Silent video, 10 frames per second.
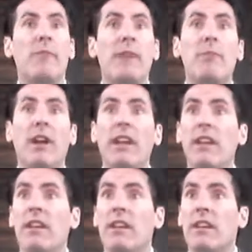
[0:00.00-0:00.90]
make
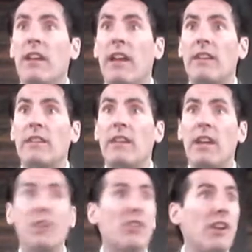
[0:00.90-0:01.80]
money
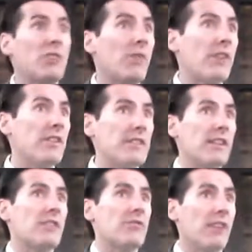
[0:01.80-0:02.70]
in your underwear in this
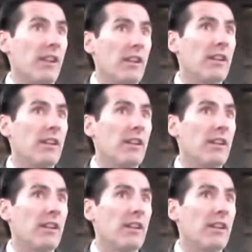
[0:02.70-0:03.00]
industry,